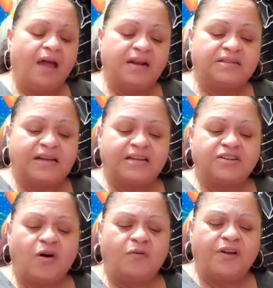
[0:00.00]
and it
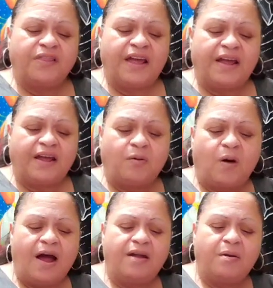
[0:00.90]
says overthinking.
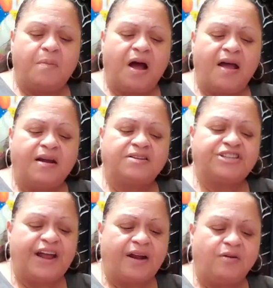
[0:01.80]
Quiet your mind and
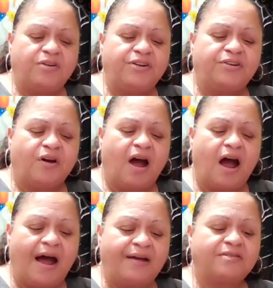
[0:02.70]
channel your
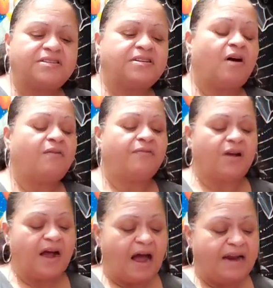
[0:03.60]
higher self
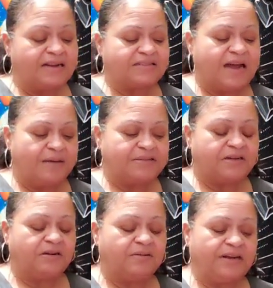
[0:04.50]
for guidance.
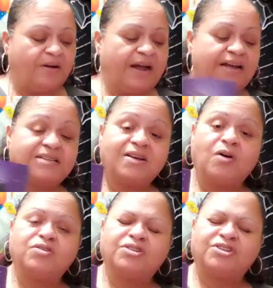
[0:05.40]
Absolutely. Okay,
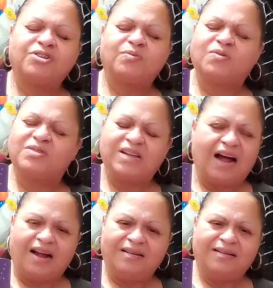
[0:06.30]
so shh,
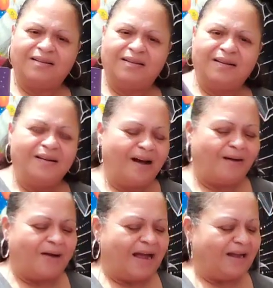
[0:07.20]
woosah.
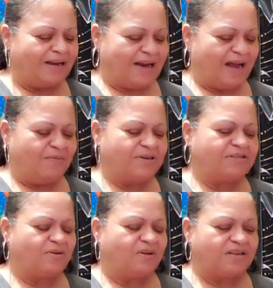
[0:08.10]
All right, connect with
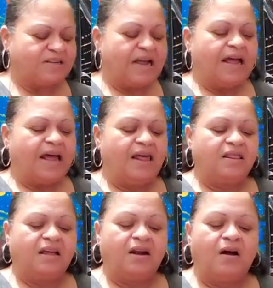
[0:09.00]
source.
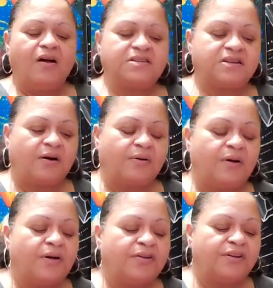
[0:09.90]
And then also,
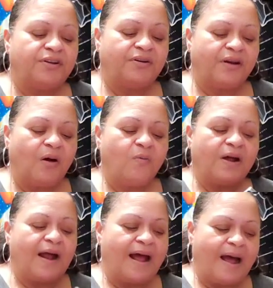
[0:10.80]
do you know
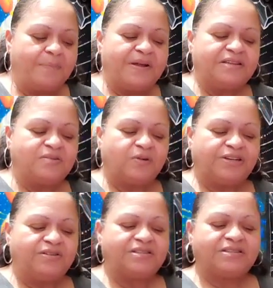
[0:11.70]
what happens
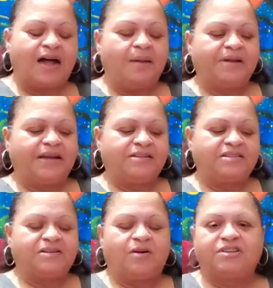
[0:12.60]
when you stop getting
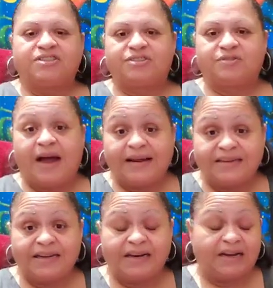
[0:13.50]
so
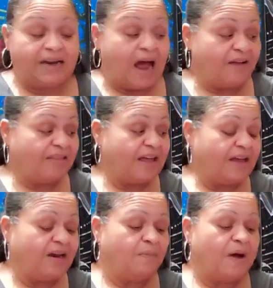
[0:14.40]
distracted and not
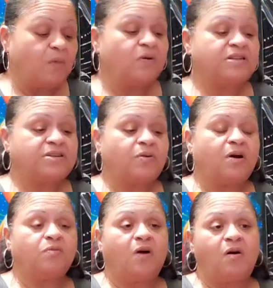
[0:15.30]
thinking about what's
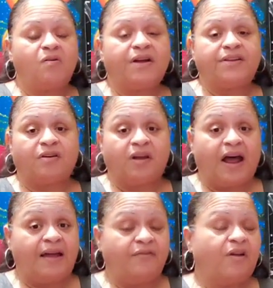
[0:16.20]
going wrong in your
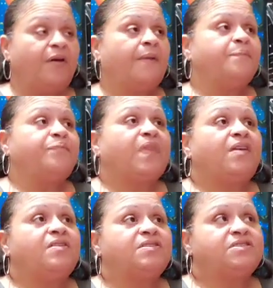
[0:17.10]
life?
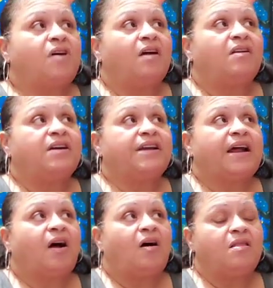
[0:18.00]
you start looking
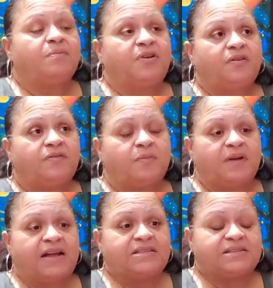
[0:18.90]
at all the beautiful
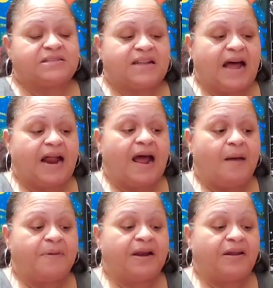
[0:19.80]
blessings that
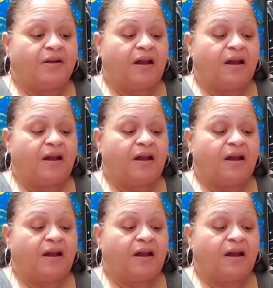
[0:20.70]
happen in